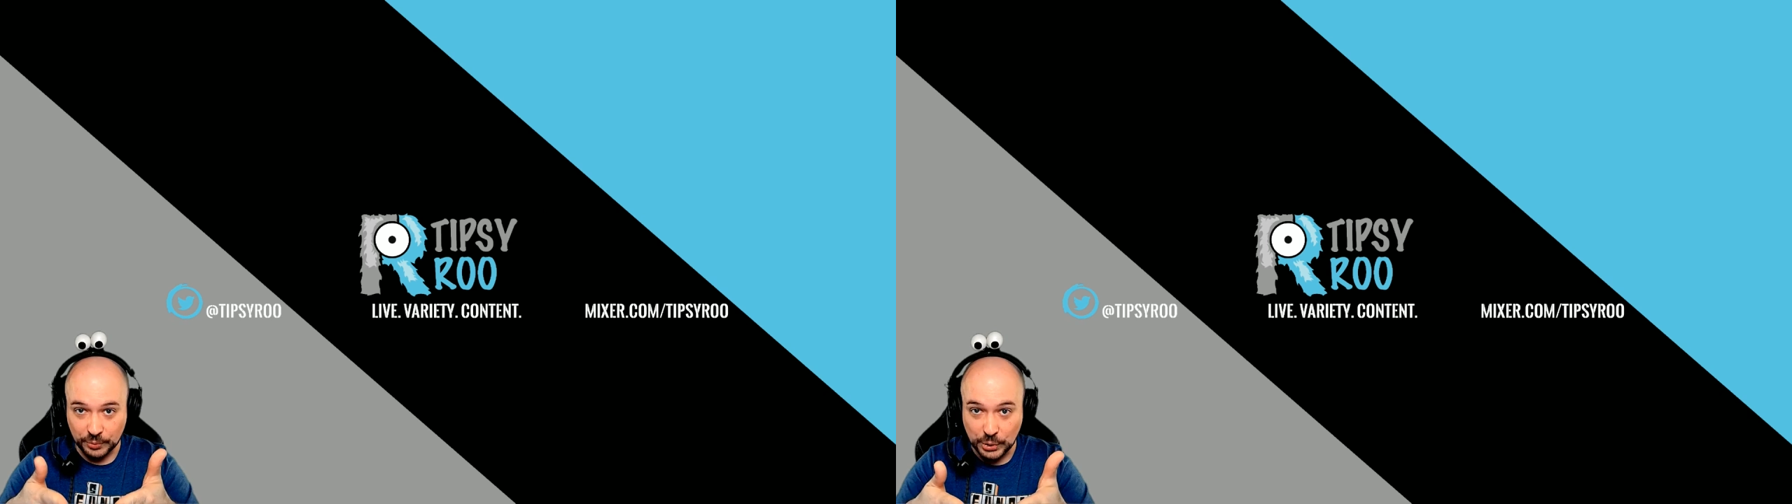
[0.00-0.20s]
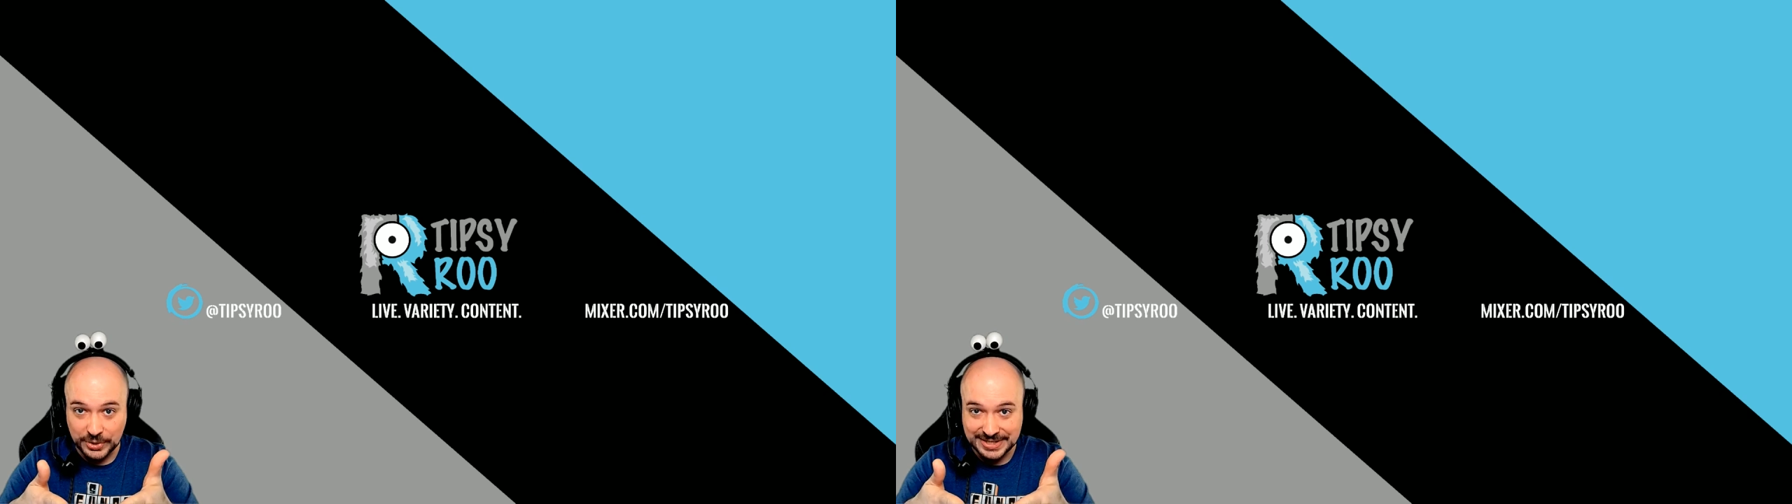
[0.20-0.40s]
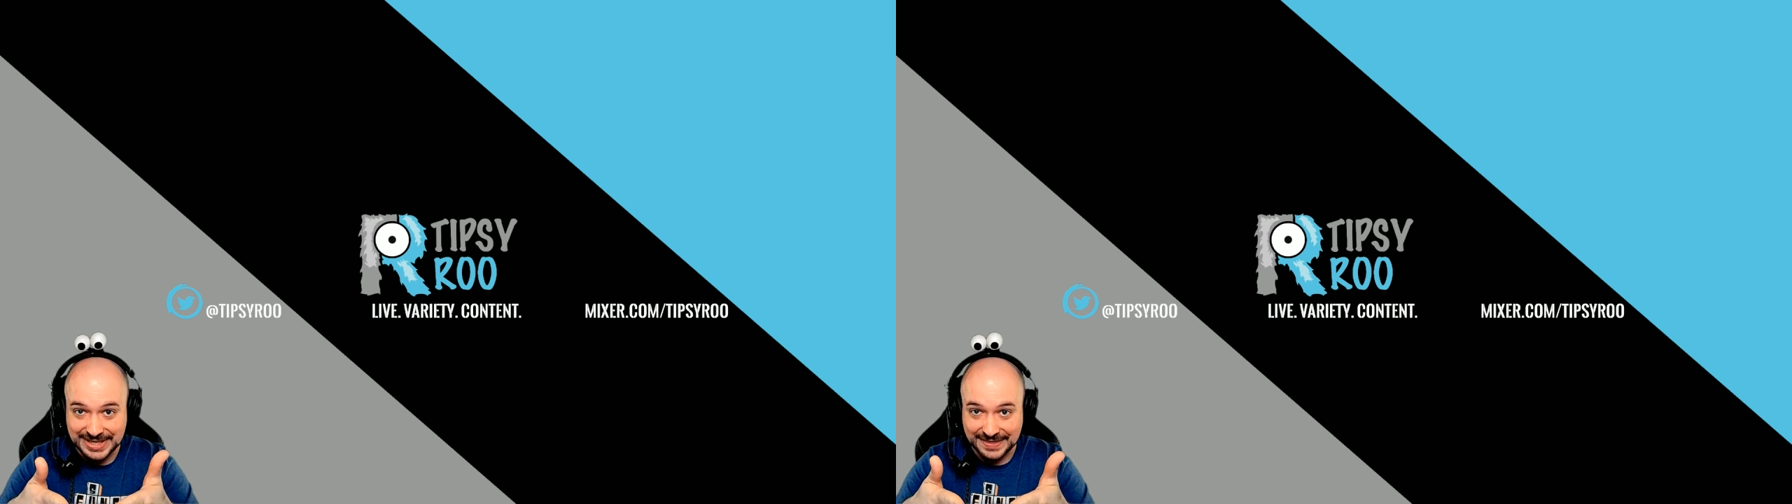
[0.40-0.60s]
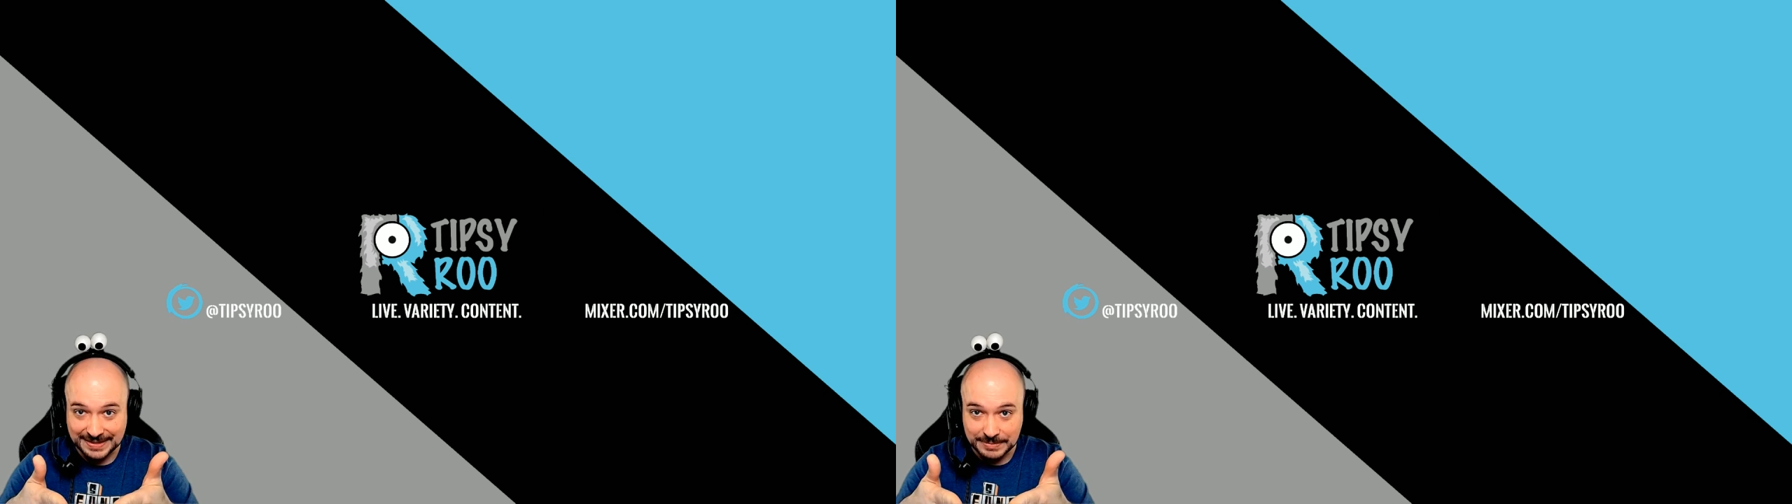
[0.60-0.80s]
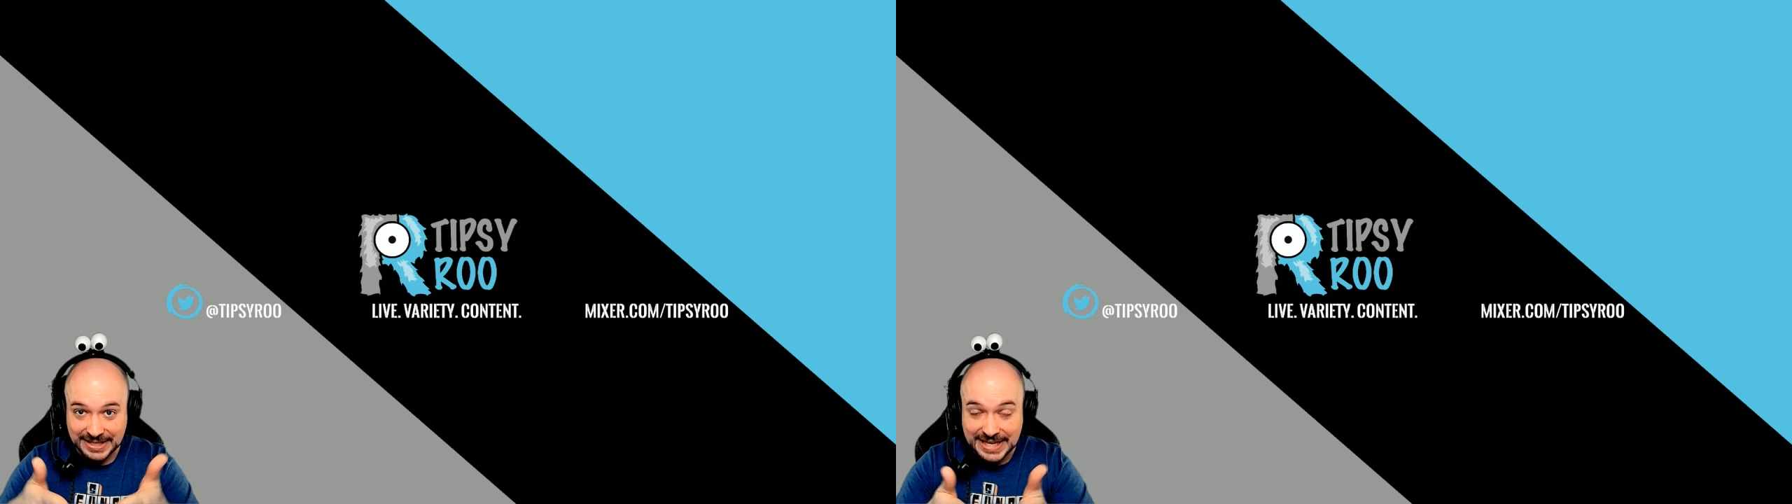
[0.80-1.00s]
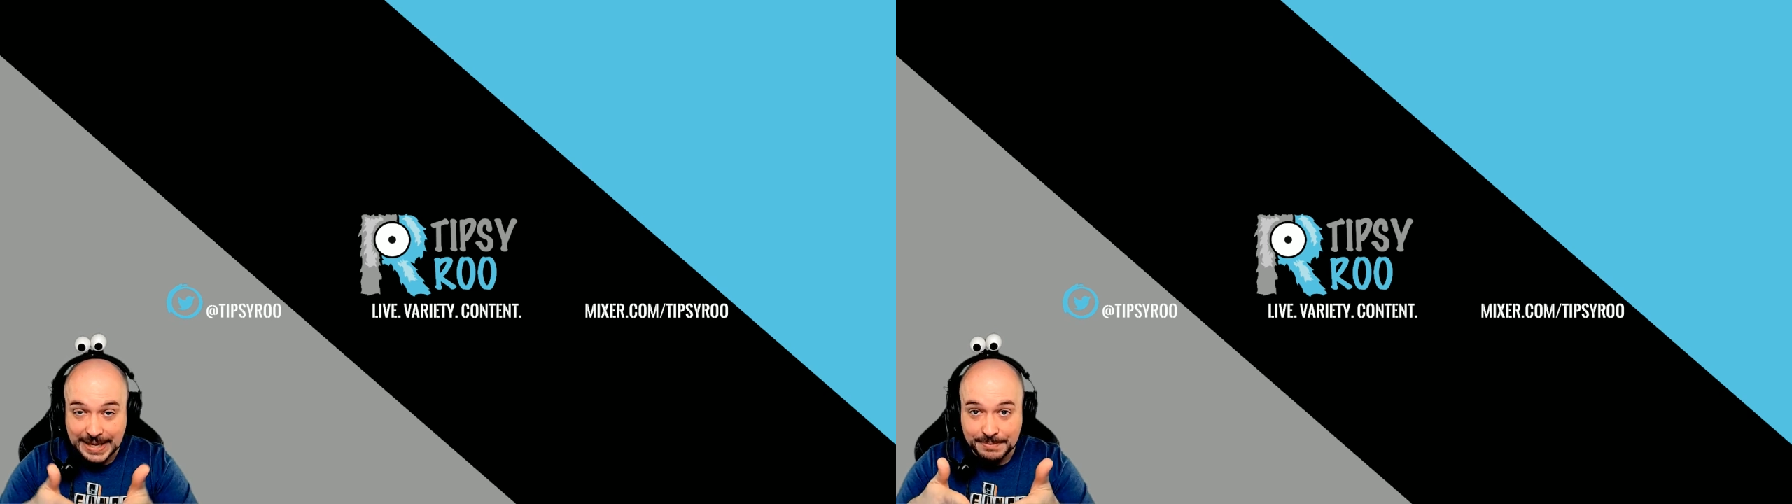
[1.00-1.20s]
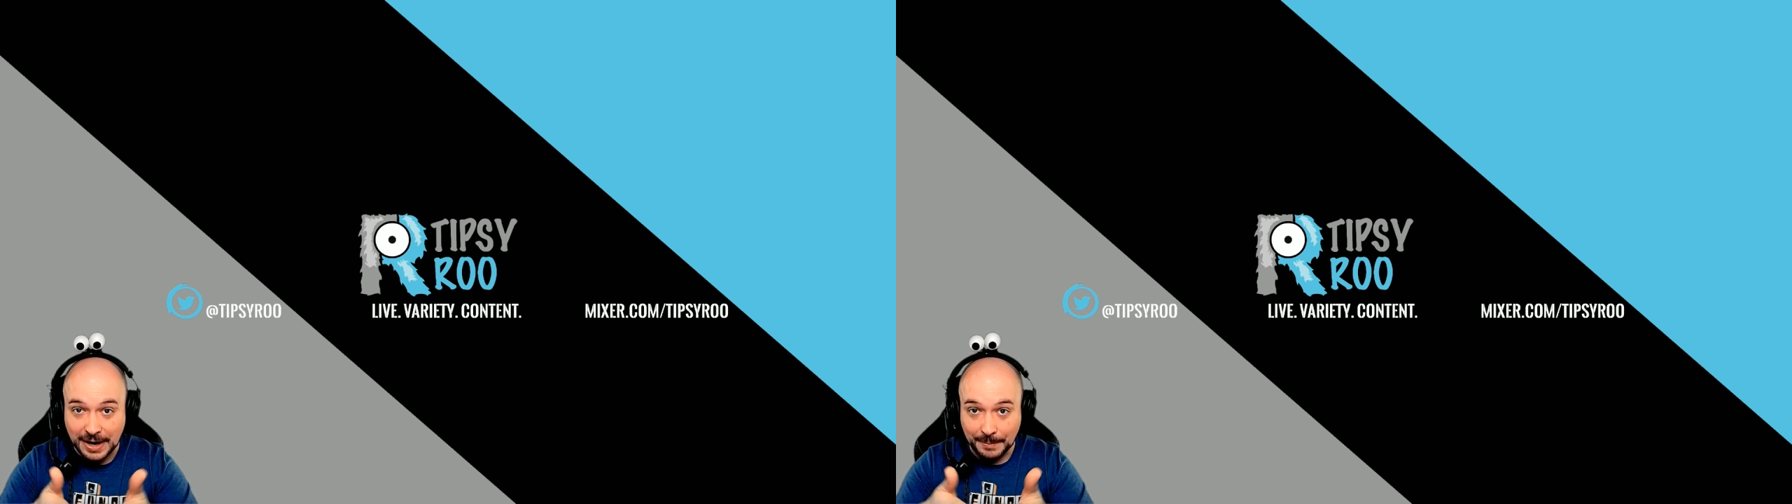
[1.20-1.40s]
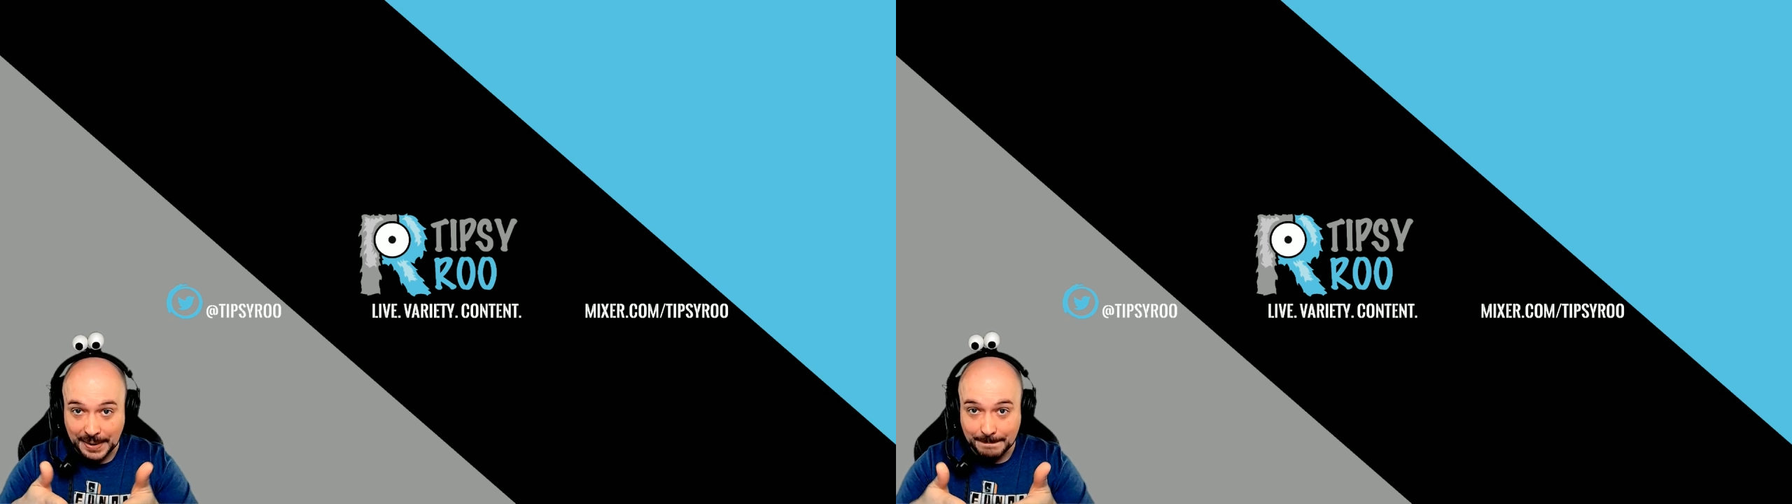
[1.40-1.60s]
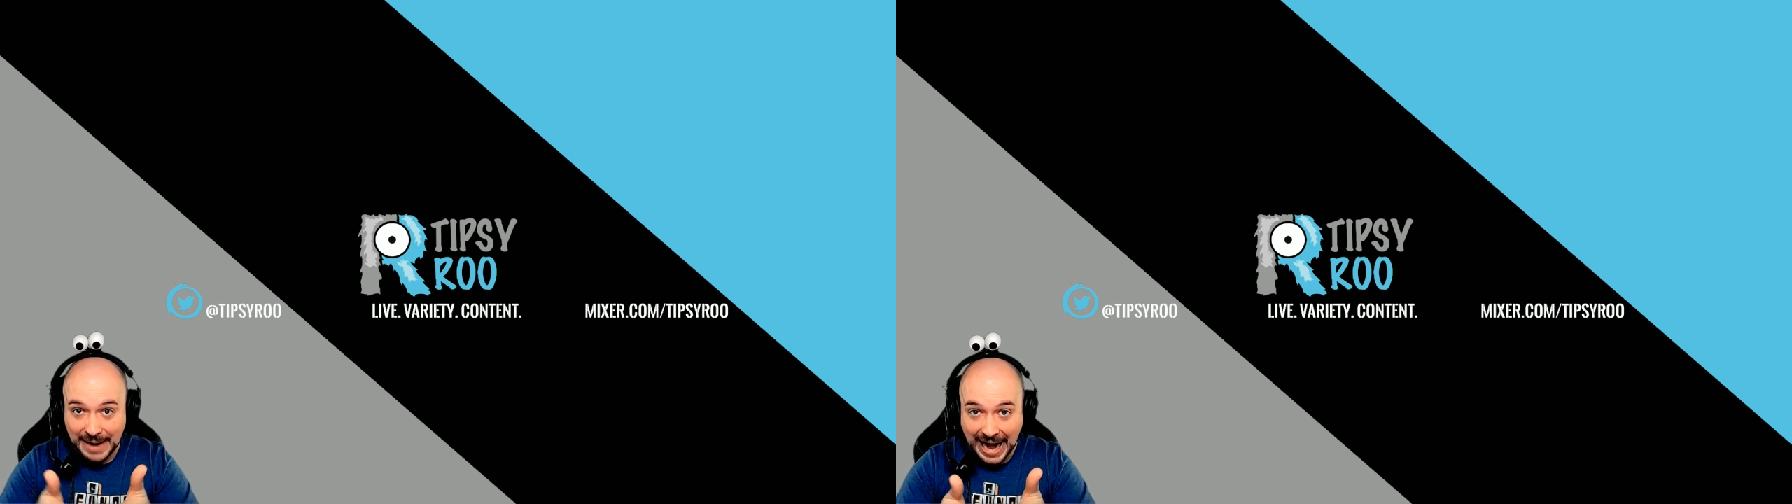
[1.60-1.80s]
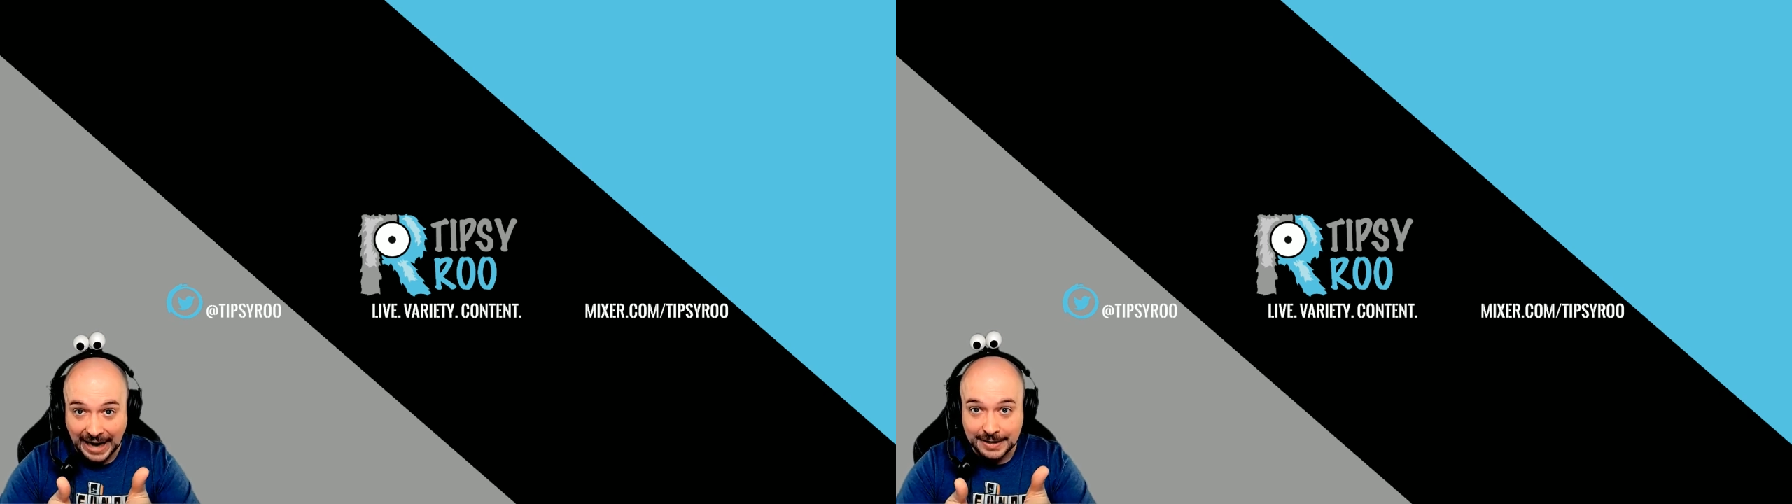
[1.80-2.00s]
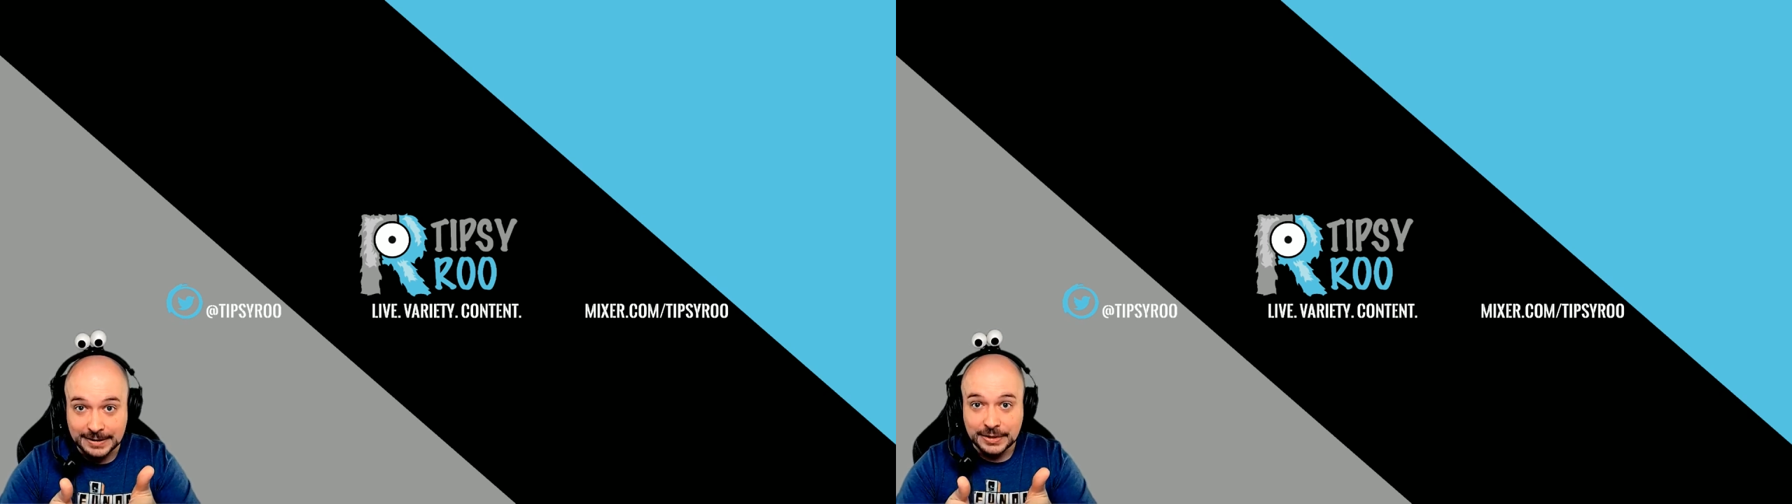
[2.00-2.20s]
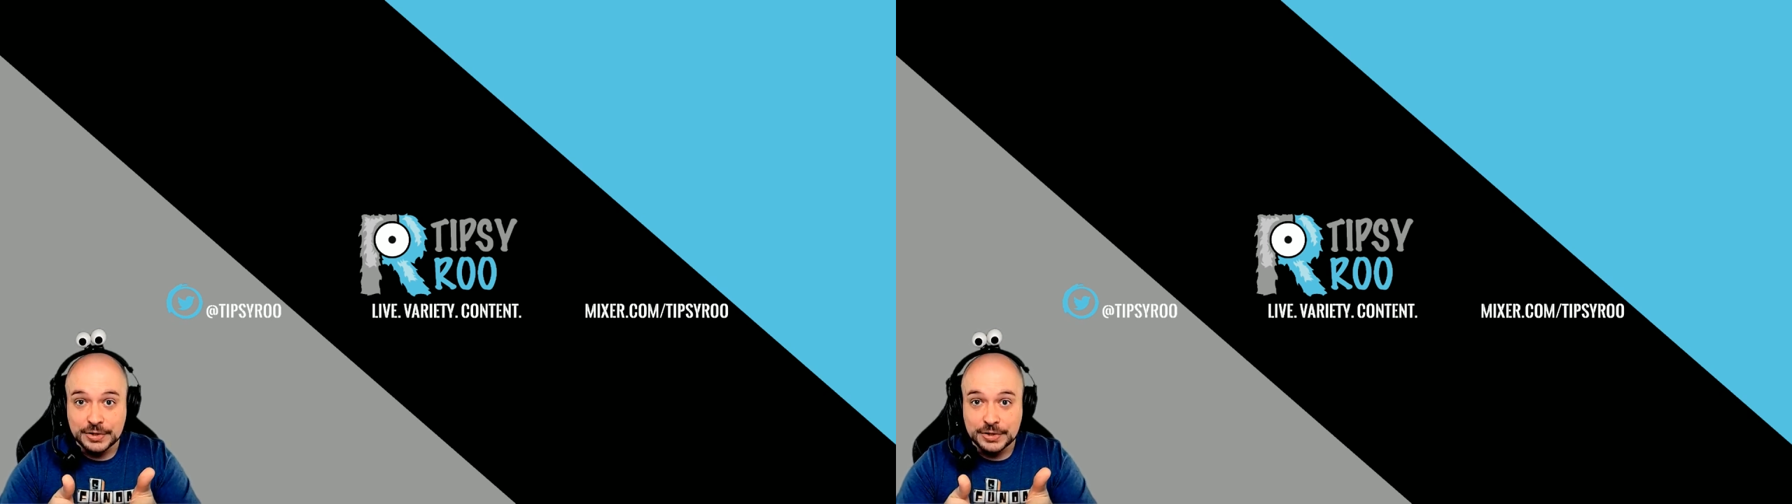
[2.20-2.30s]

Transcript: going to get them to keep coming back.